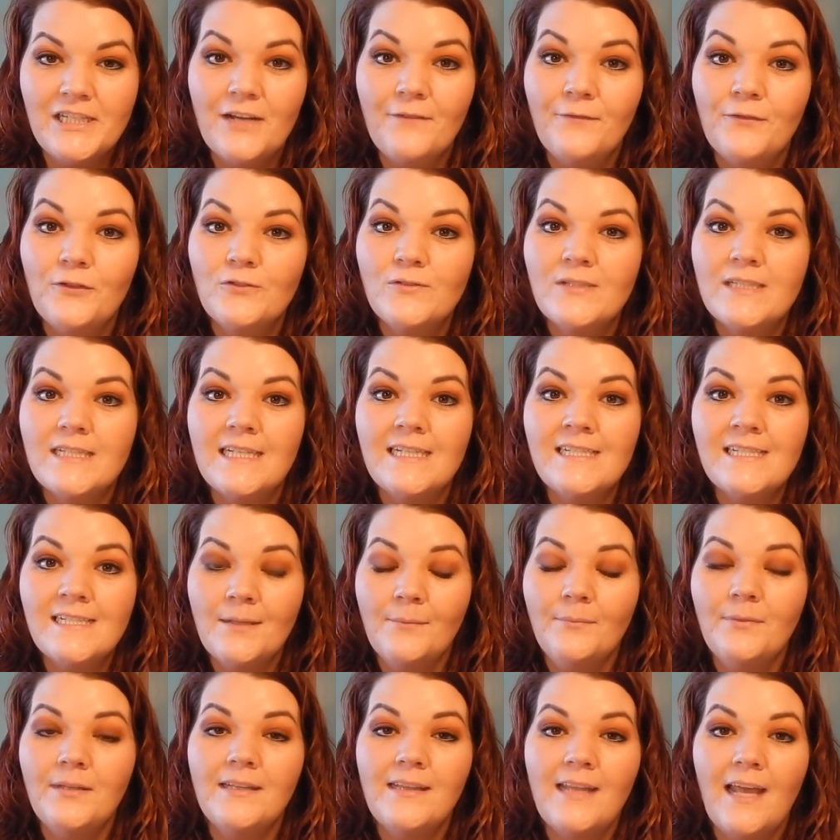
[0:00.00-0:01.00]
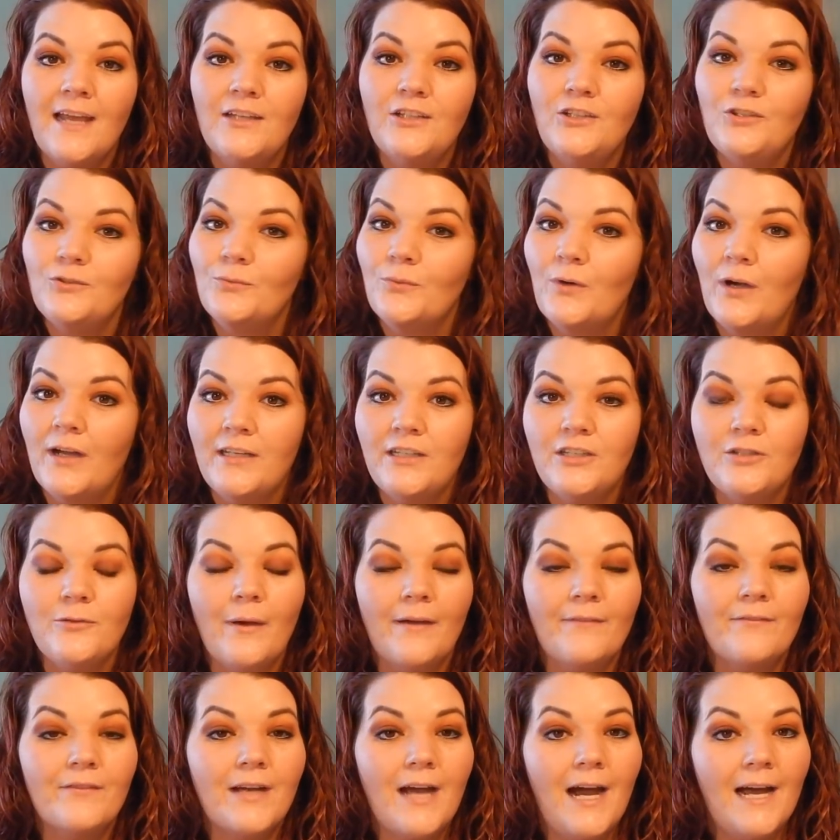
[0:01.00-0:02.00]
If you see something that you want, you
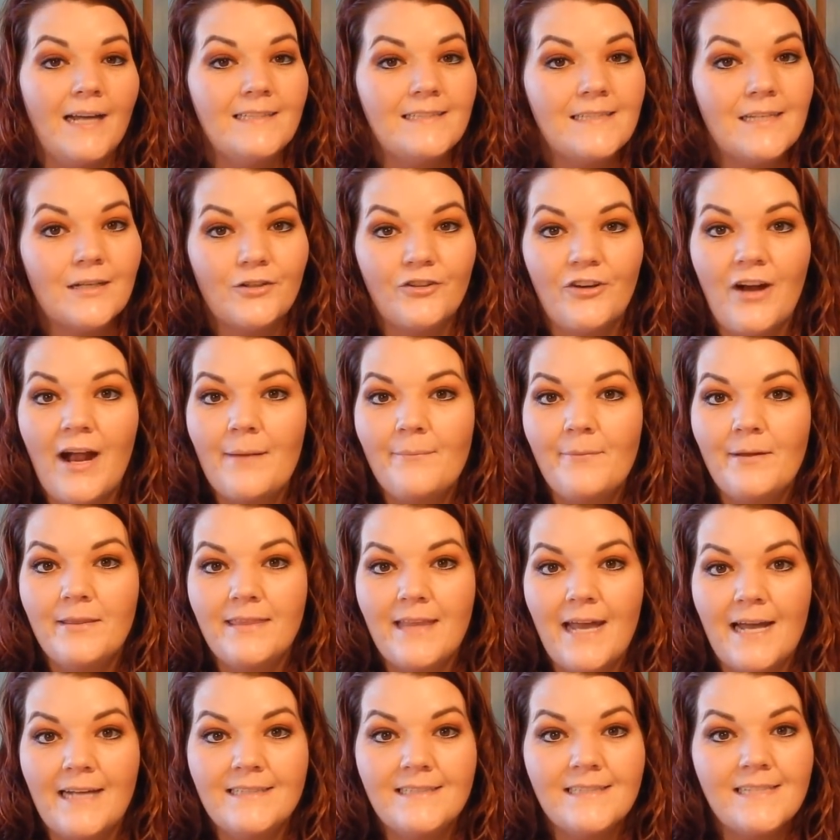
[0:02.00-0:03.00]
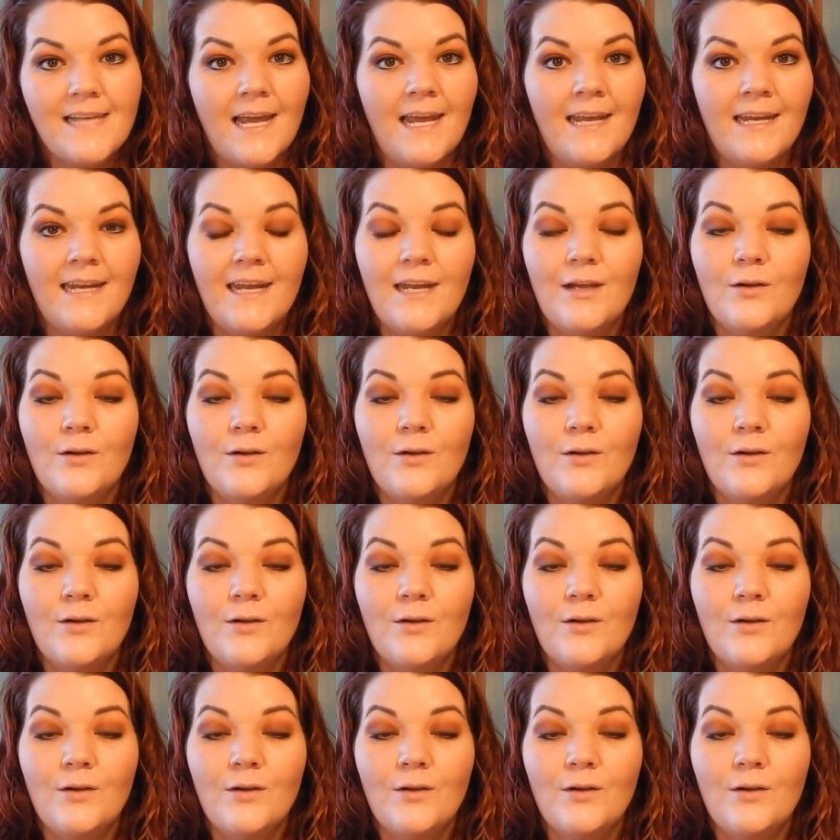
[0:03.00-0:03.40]
have got to grab it that day.